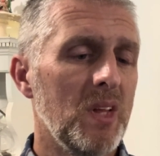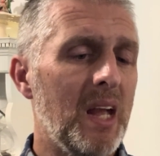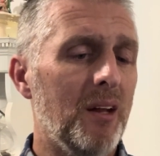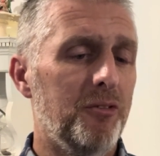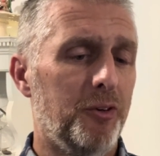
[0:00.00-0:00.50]

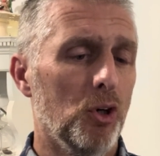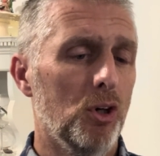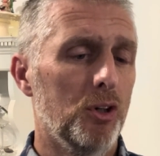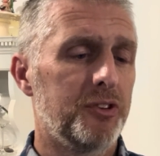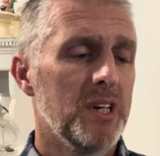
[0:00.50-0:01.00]
and
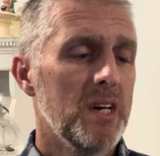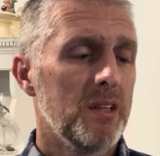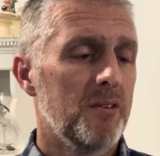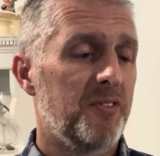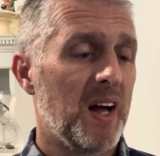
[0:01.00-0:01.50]
followed
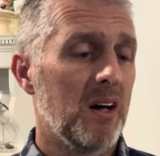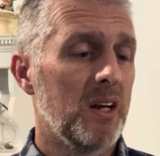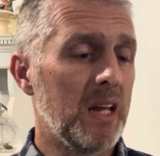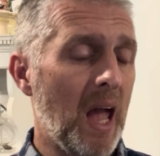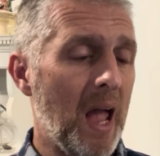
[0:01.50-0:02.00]
the
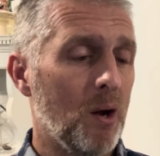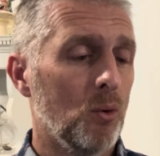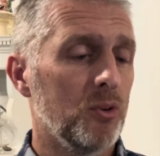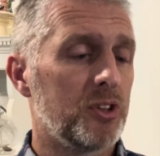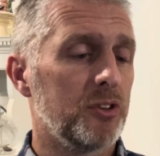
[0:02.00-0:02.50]
valley
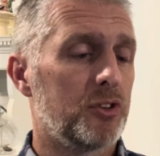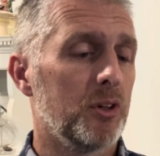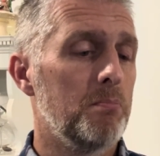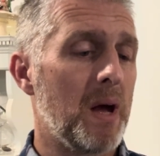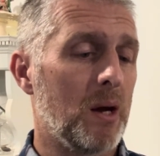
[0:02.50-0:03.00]
out to
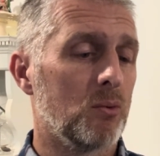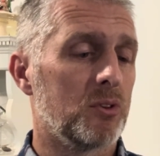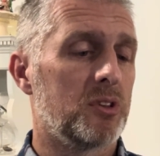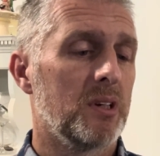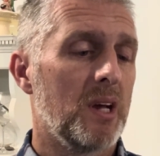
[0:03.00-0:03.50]

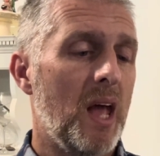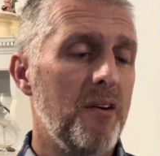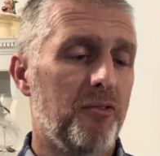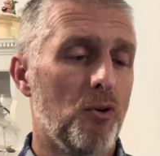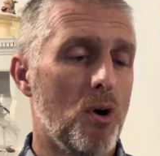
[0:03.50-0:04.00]
Mount
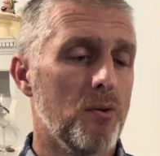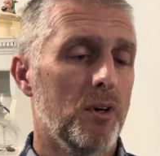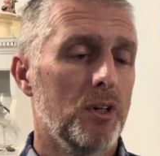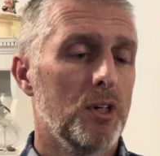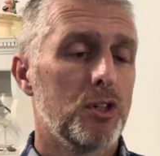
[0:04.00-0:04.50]
Ephron,
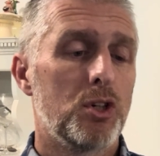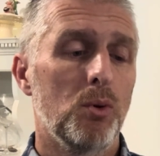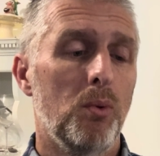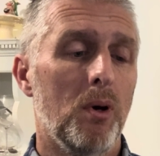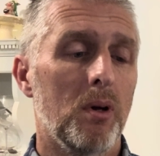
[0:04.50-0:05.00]

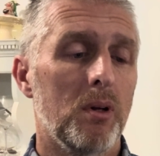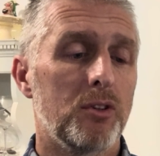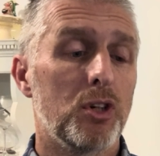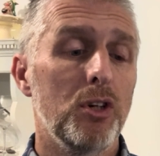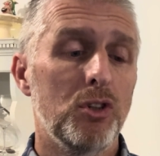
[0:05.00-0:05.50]
to
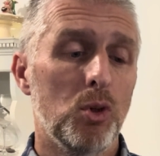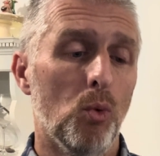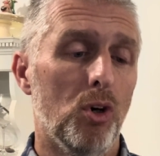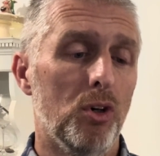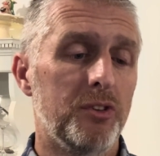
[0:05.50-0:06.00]
turn
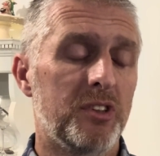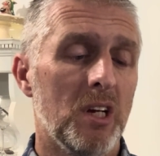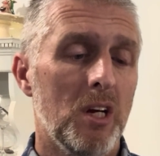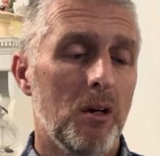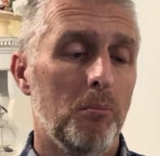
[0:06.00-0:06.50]
towards
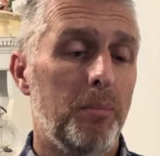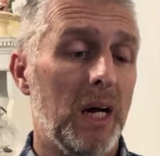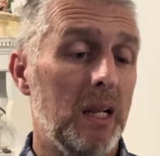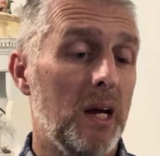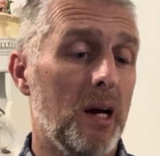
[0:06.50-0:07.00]

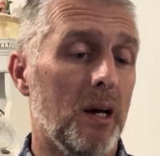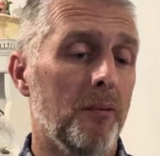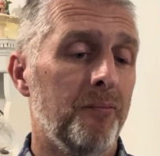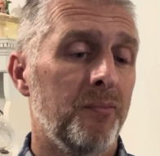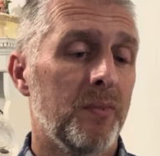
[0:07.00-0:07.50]
Baalah,
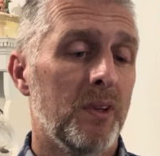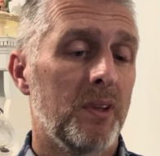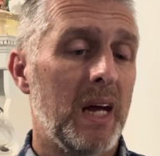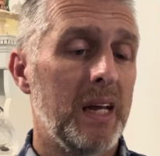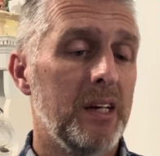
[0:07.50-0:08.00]

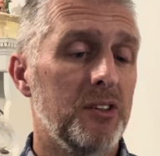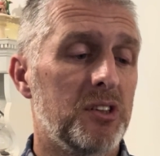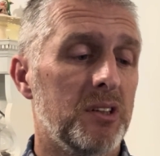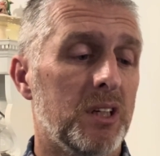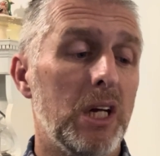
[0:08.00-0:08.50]
that
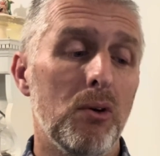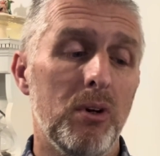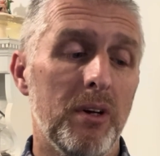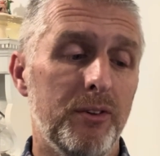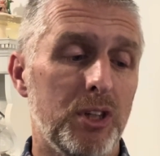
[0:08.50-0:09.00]
is
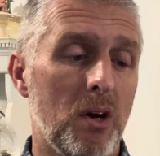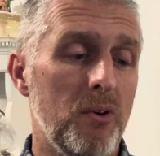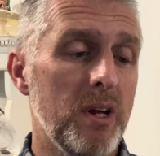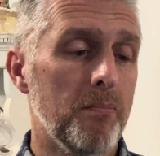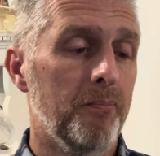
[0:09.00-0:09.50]
Kiriath
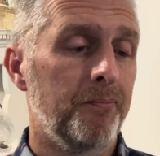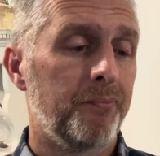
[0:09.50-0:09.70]
Jearim,